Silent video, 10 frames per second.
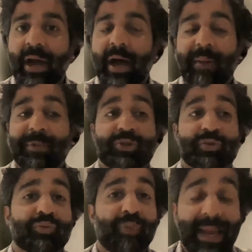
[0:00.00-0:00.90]
There's
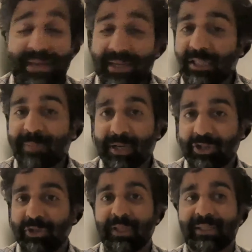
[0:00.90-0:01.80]
retina
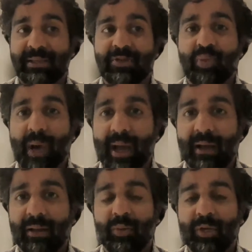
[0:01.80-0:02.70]
specialists as
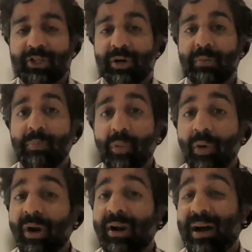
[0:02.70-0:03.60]
well, which are
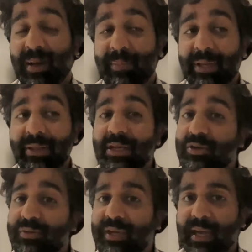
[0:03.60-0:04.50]
more common than
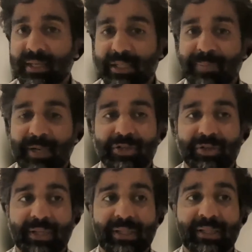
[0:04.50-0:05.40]
uveitis
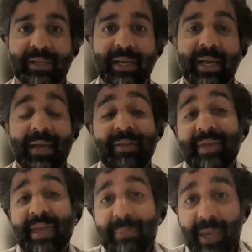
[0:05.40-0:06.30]
specialists.
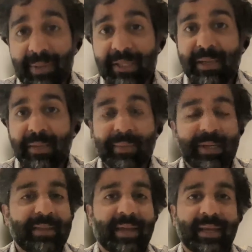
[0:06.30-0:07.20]
They may be
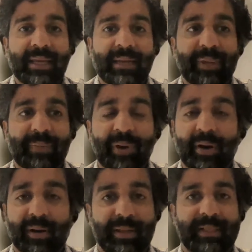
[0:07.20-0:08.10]
somebody that can be
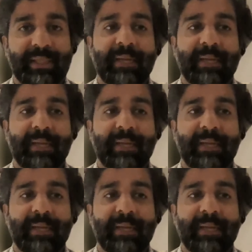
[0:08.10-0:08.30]
part of the team